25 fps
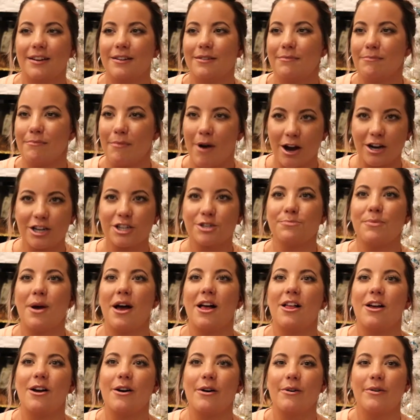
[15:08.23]

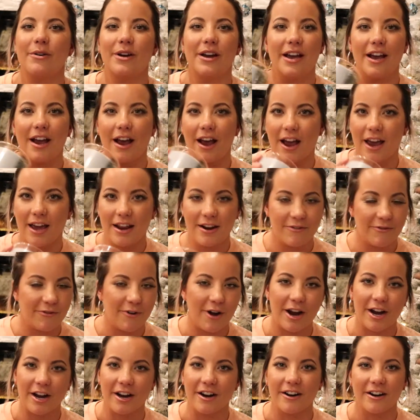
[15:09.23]
Marshmallow and a
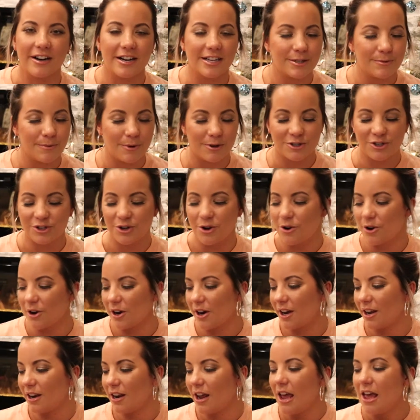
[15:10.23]
fire. It smells so
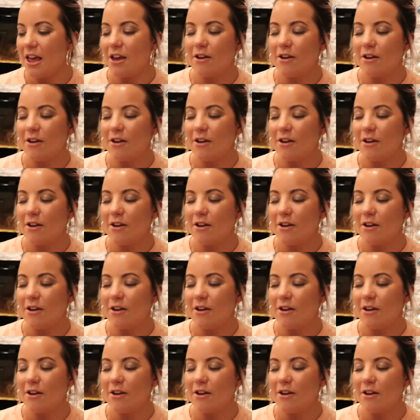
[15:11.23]
good.